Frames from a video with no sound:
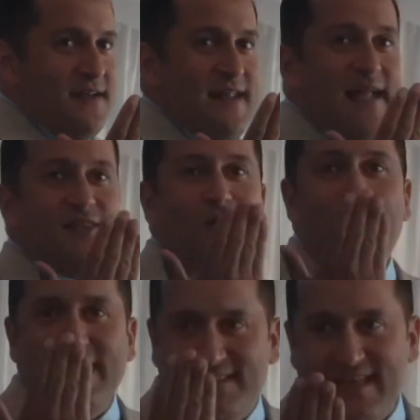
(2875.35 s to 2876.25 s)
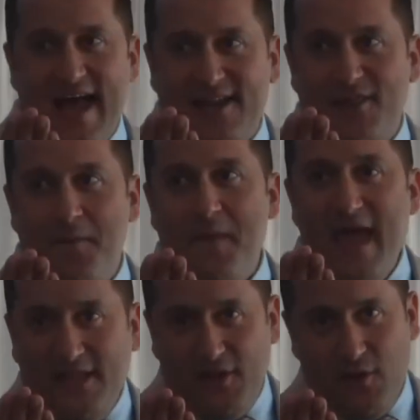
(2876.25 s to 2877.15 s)
not the right side of the
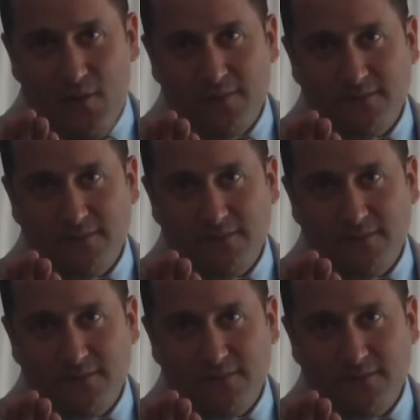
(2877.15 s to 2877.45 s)
menu.